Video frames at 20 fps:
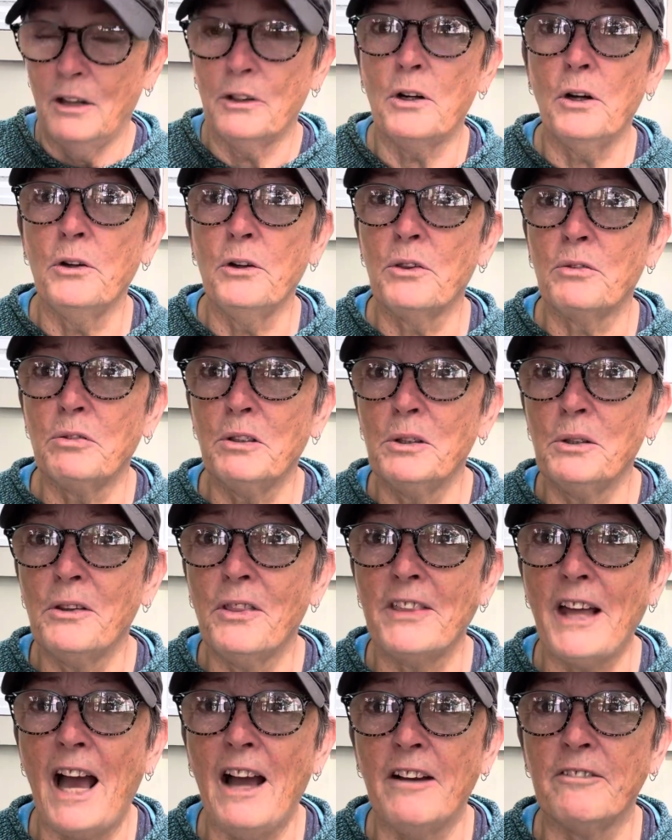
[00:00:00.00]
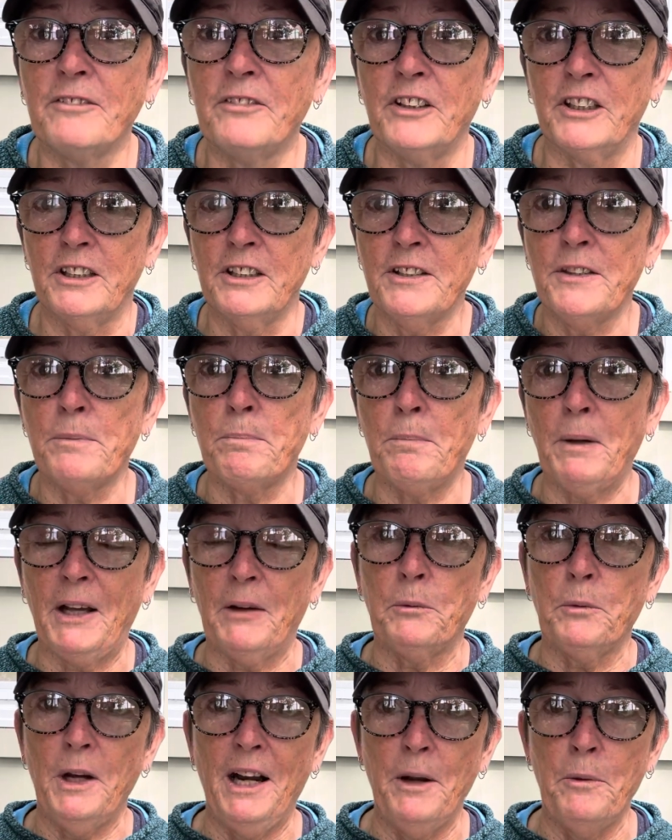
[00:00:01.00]
go through that first, but
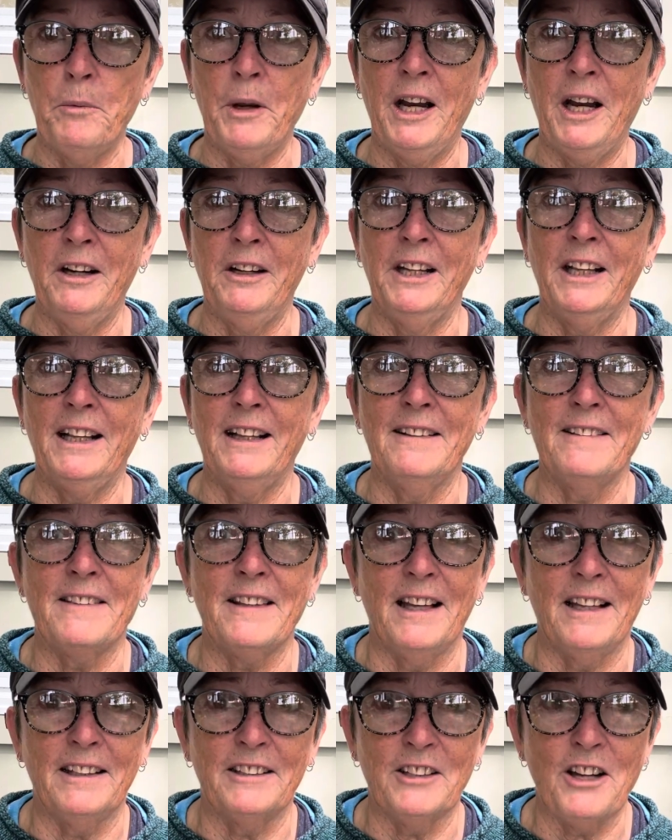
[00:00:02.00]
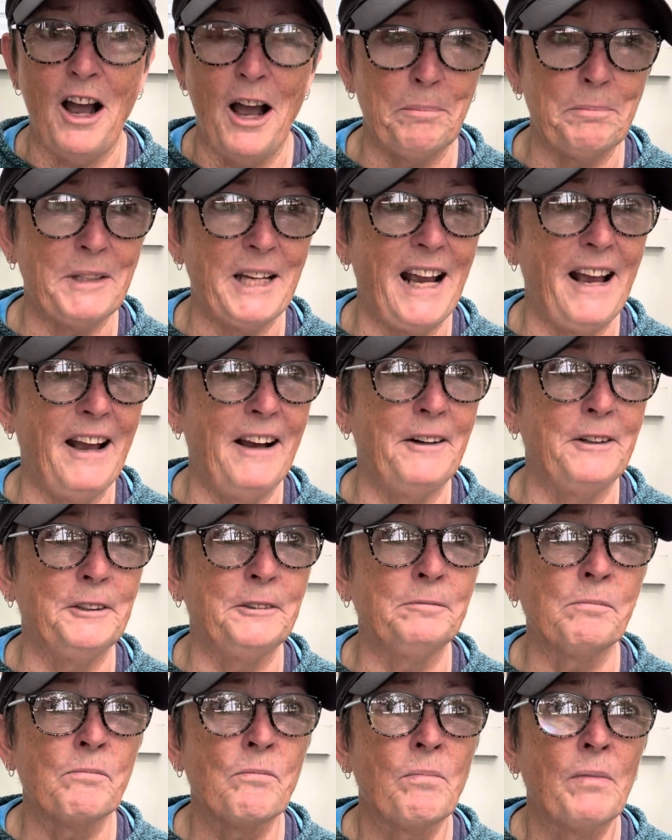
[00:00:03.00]
what I'm wearing is a
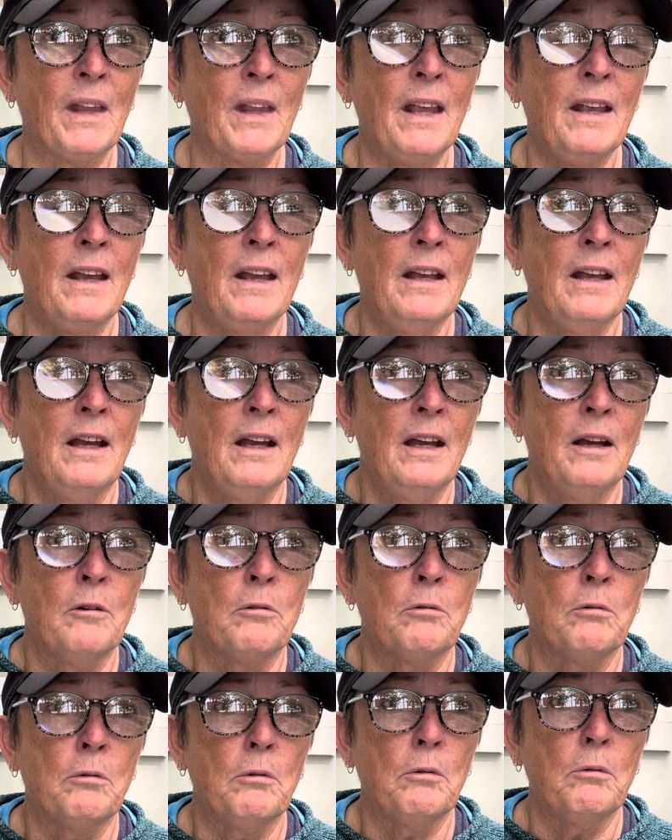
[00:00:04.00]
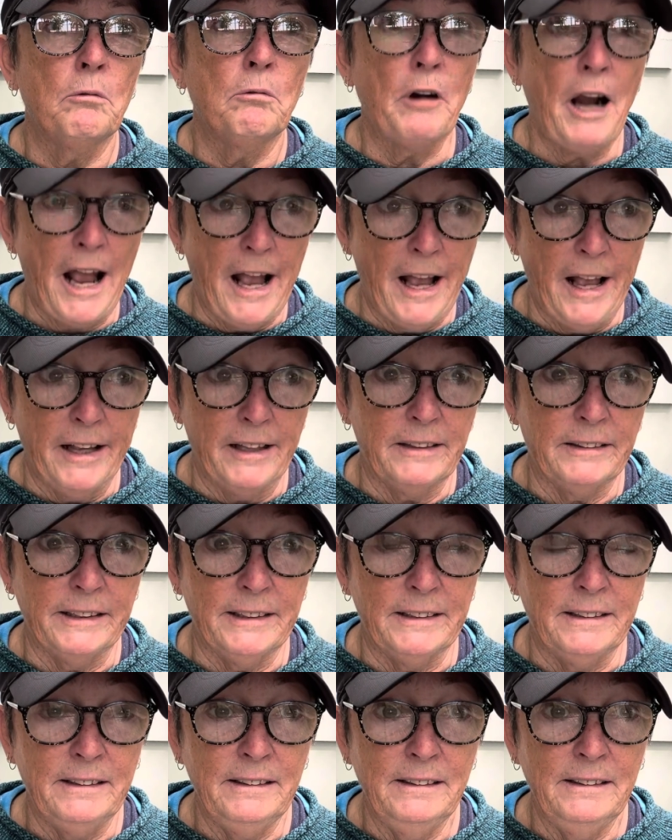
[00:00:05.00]
top-down
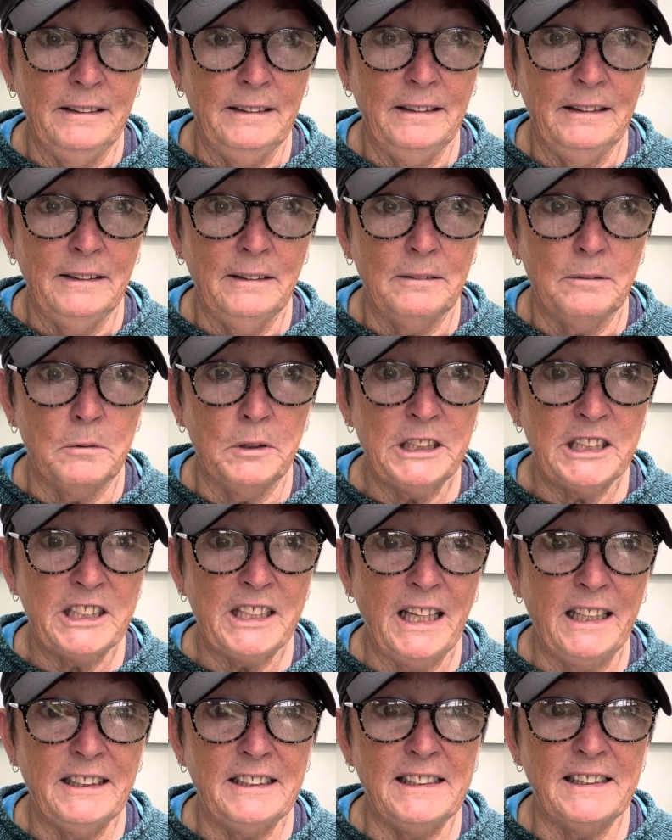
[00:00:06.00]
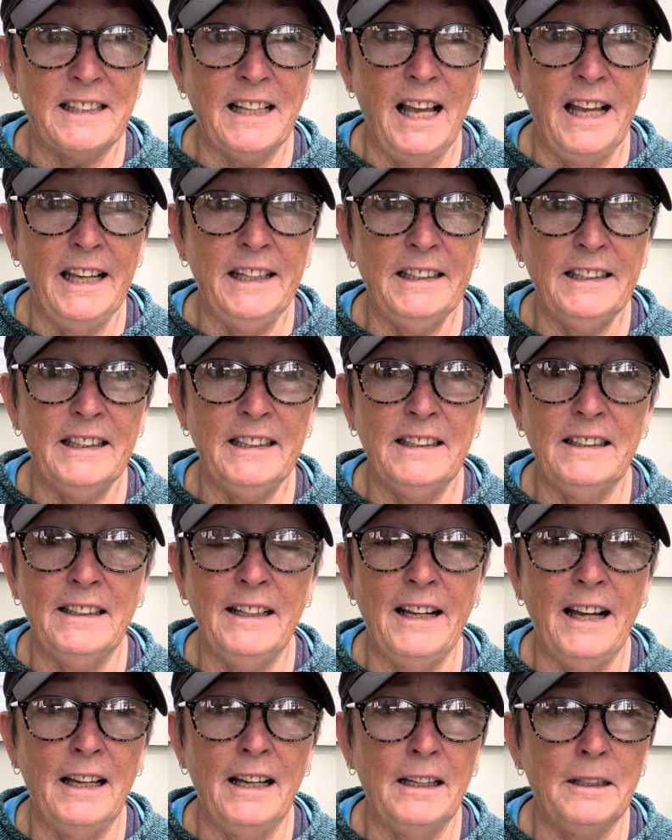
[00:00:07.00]
raglan, which I designed
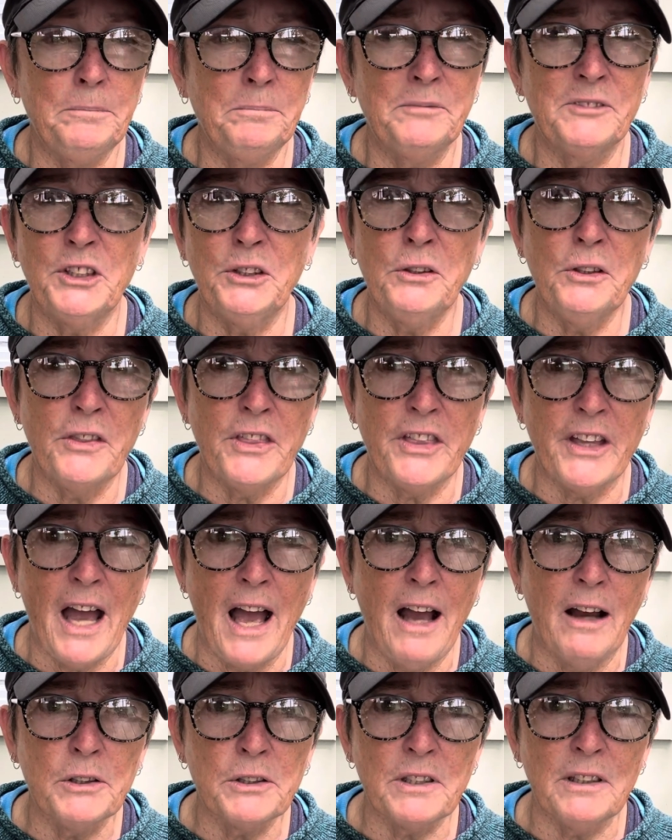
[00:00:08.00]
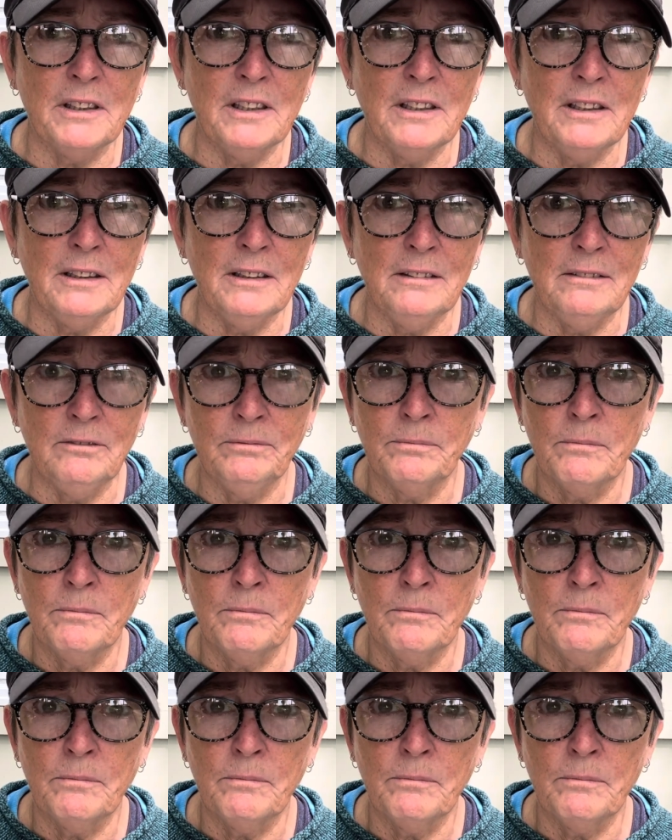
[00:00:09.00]
in 2000